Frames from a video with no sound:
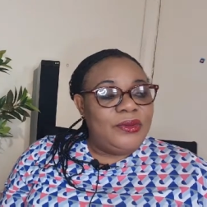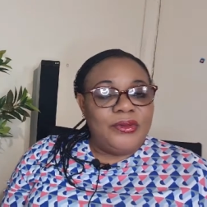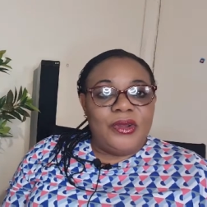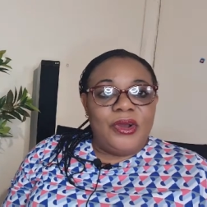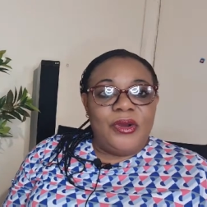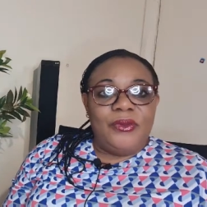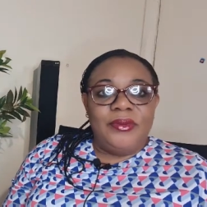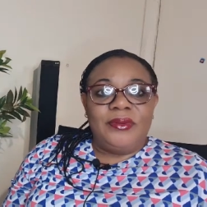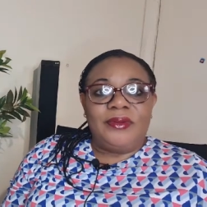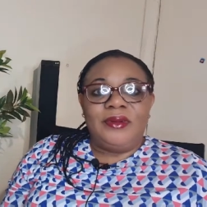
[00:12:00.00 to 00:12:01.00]
You know,
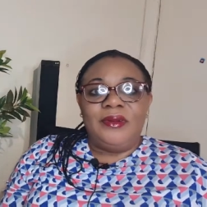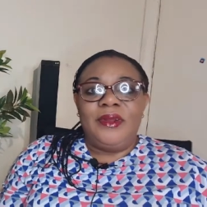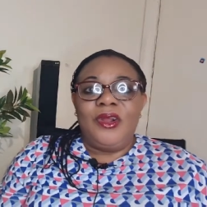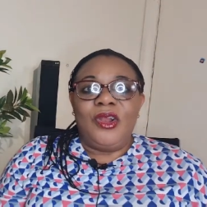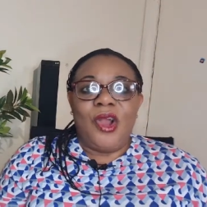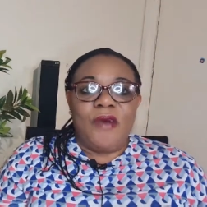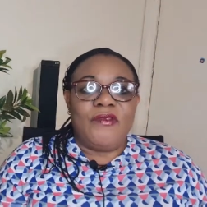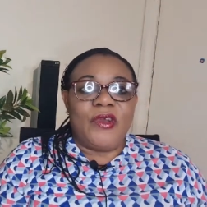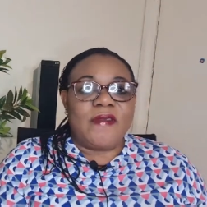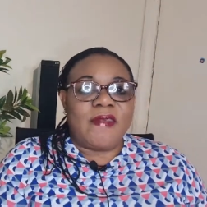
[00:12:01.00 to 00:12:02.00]

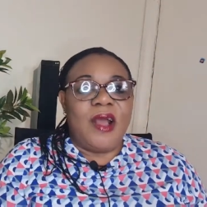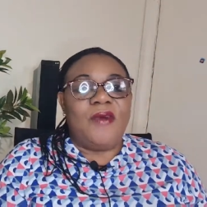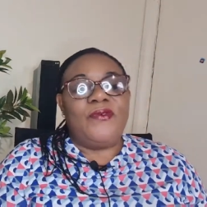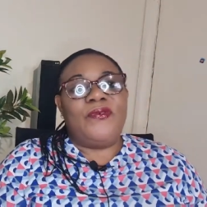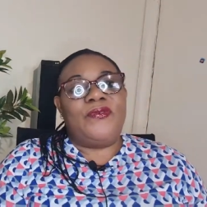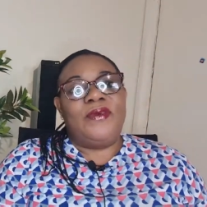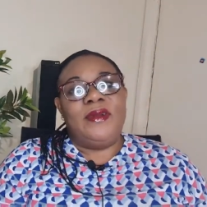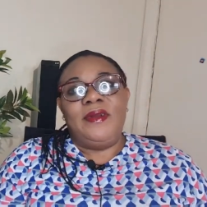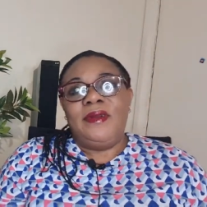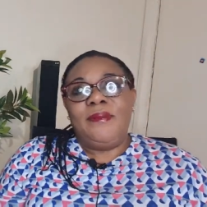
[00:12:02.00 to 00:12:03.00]
love yourself
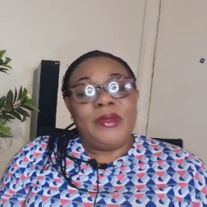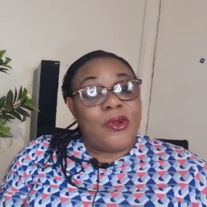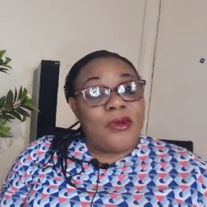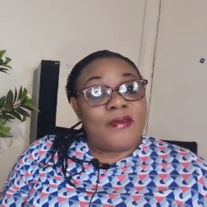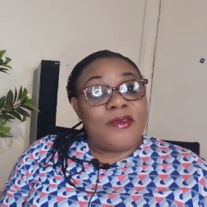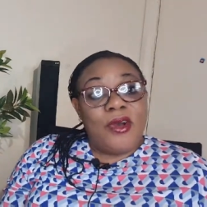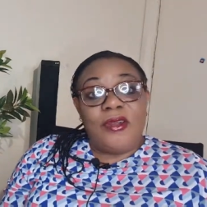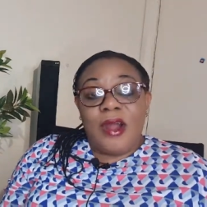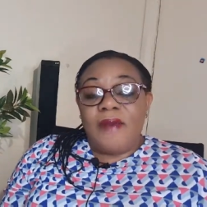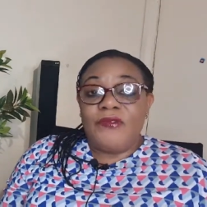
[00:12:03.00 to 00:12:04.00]
because God
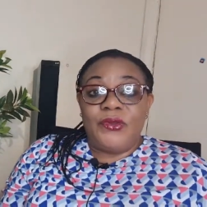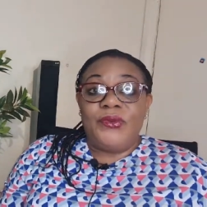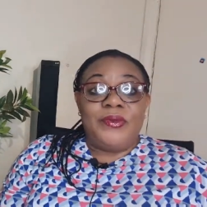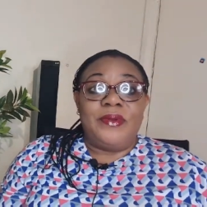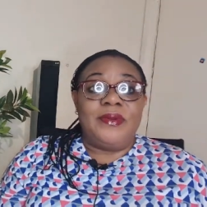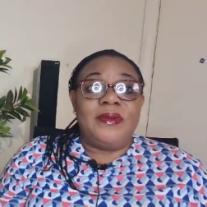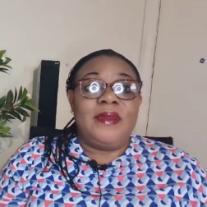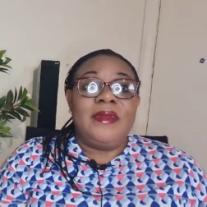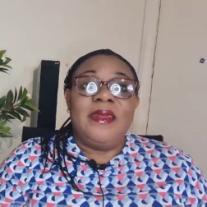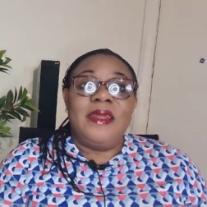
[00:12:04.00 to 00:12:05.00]
loves you.
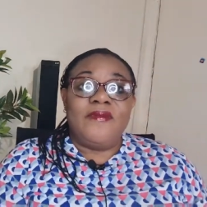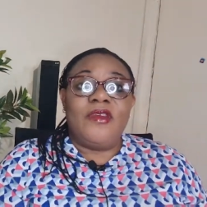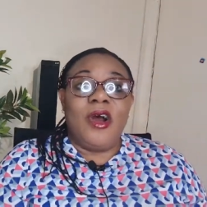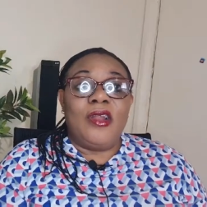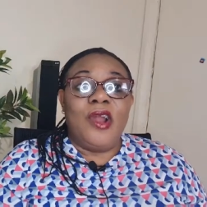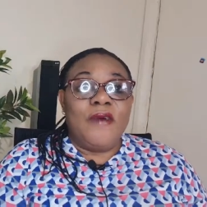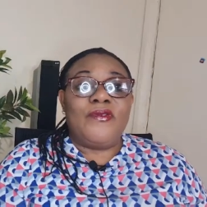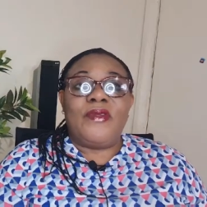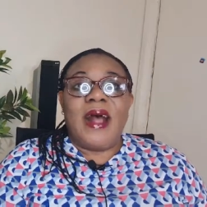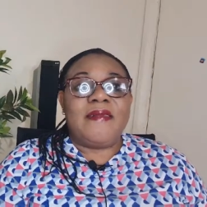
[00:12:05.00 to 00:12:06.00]
If God
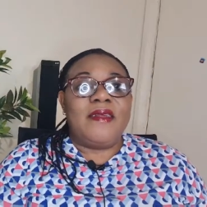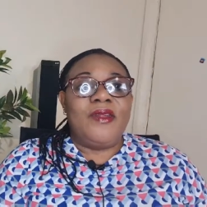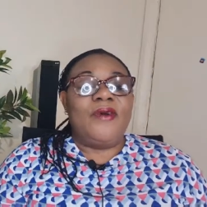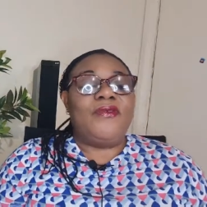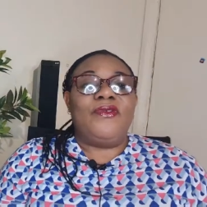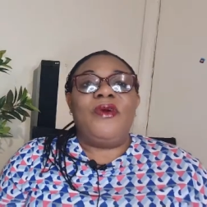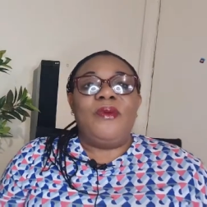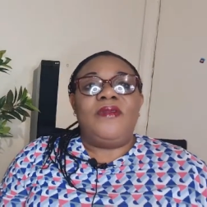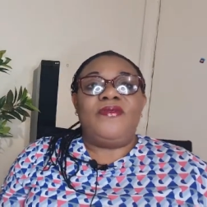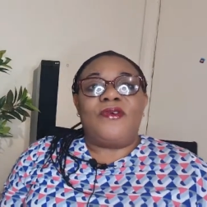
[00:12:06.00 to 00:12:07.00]
loves you, that's enough. Don't
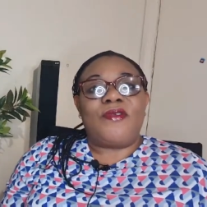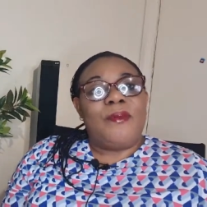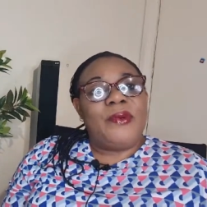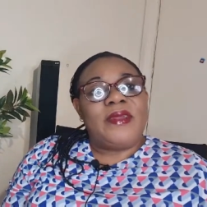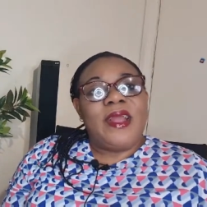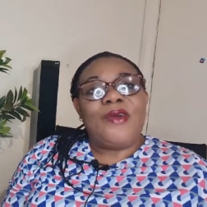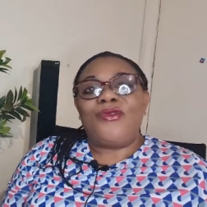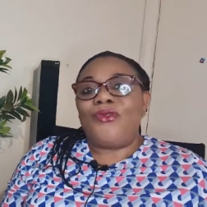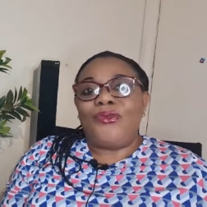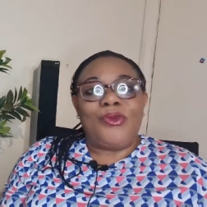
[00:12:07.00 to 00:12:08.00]
wait for somebody
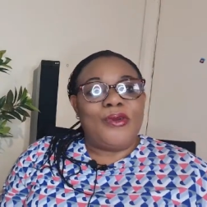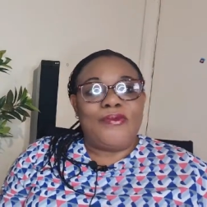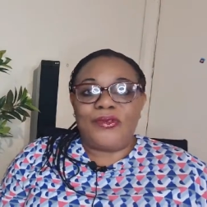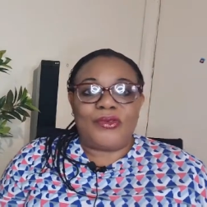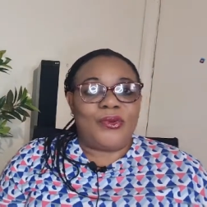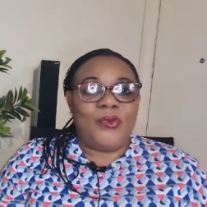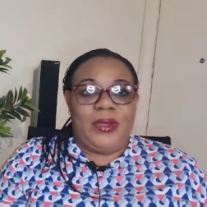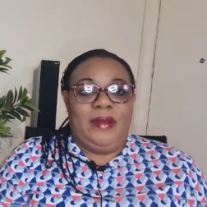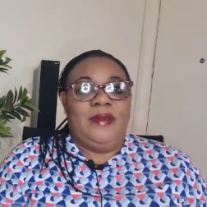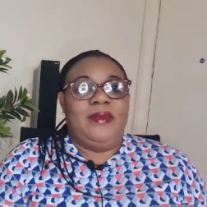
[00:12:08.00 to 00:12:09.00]
else to love you
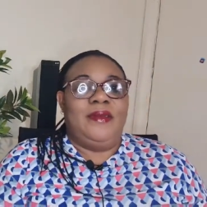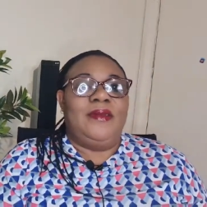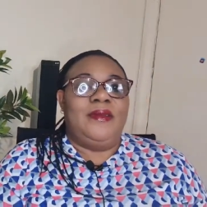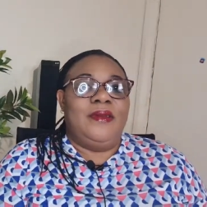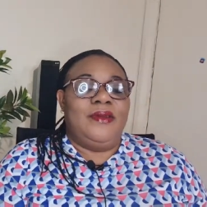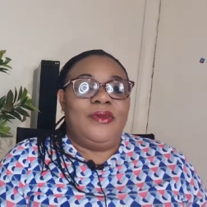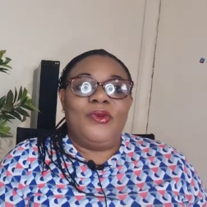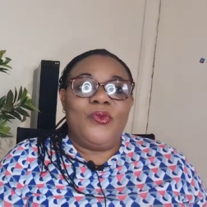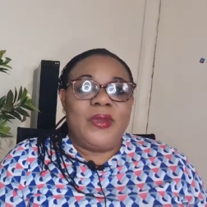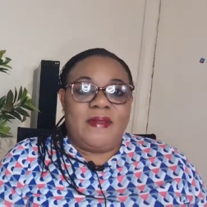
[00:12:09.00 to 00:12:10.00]
somewhere.
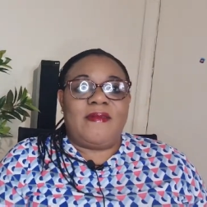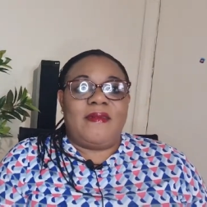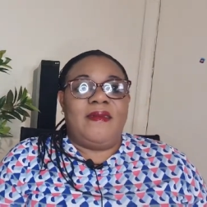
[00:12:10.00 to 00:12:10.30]
Don't wait.